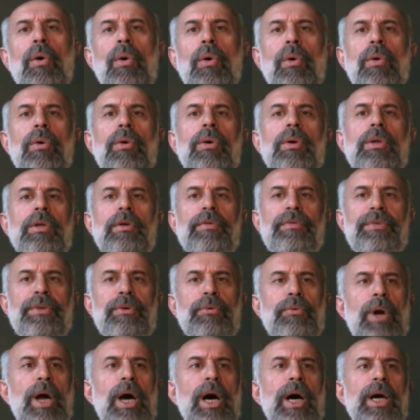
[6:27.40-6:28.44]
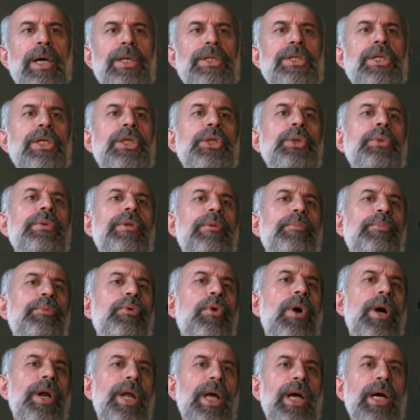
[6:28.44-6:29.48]
all of the rights to the
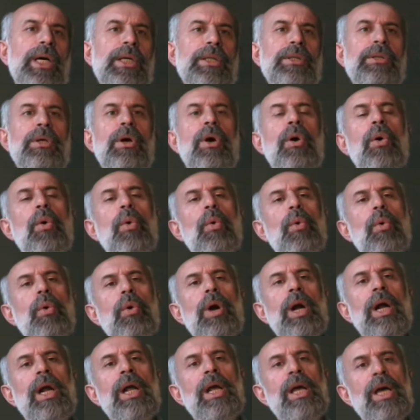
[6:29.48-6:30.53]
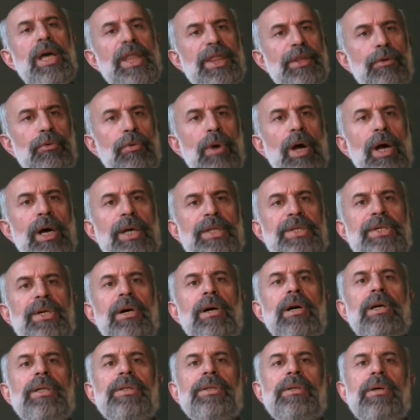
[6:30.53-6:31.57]
product or the rights
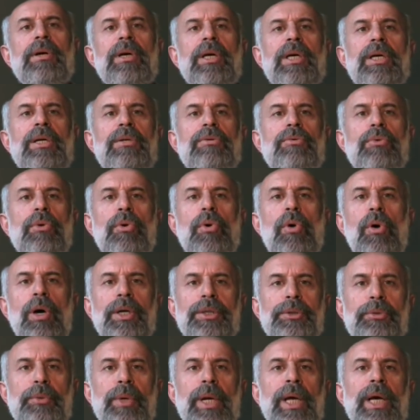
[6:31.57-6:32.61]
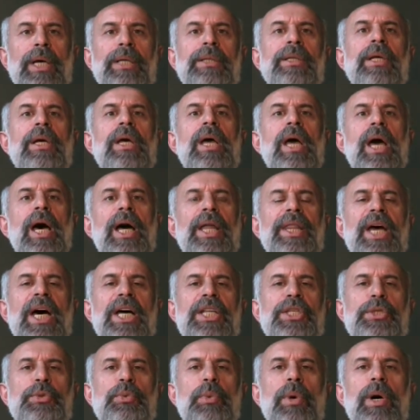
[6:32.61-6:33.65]
under a contract, and
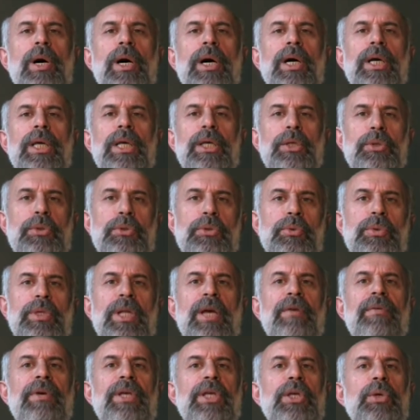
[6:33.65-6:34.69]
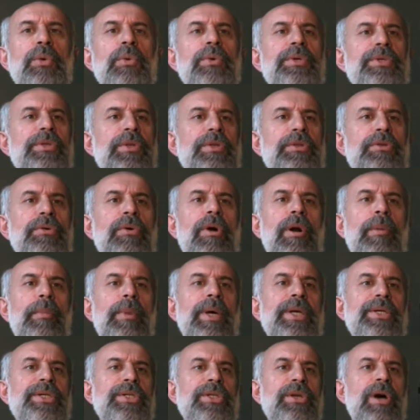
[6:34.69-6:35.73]
that's why you should never use the
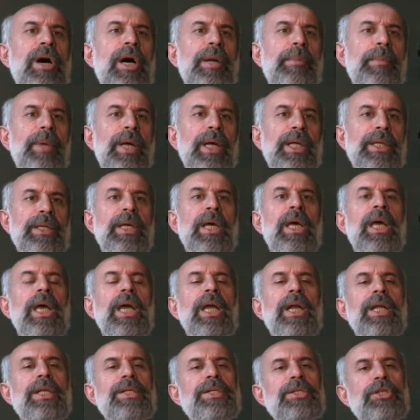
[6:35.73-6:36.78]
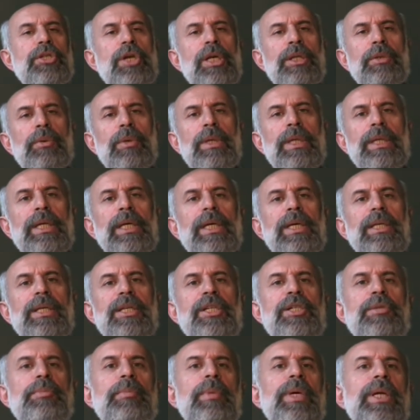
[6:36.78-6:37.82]
term assignment in its general
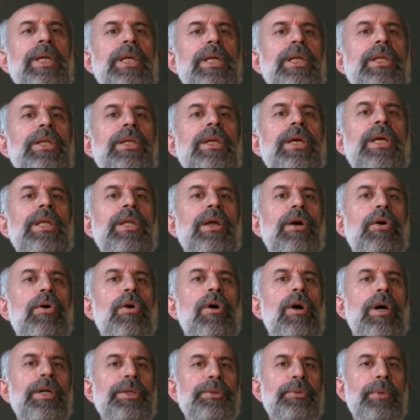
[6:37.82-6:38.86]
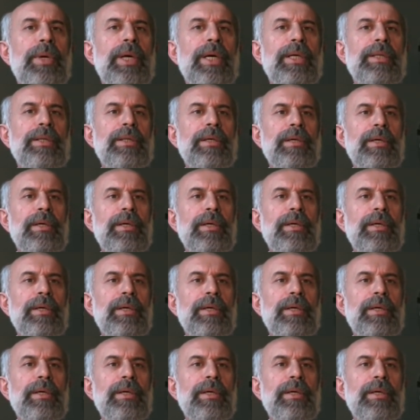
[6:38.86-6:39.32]
English meaning in a contract.